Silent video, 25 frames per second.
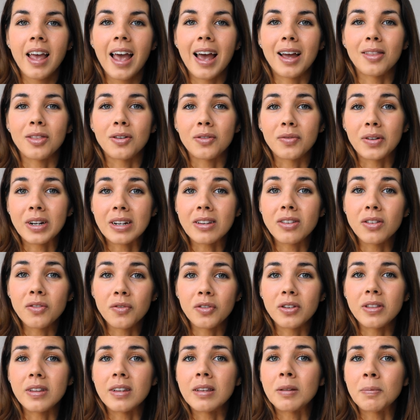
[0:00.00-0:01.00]
And the reason
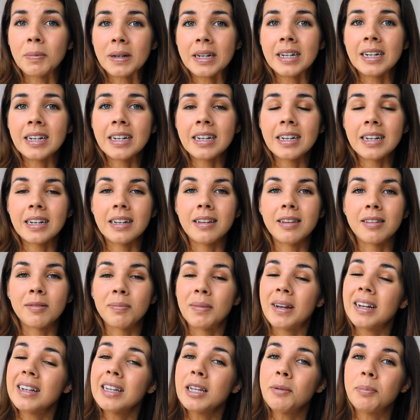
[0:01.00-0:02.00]
for this being is
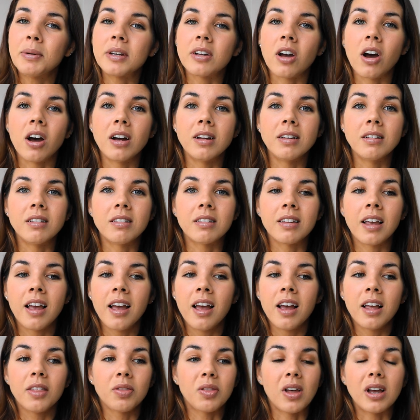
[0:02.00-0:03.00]
mainly because
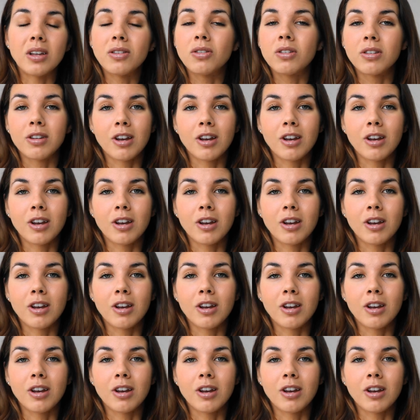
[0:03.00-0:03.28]
there's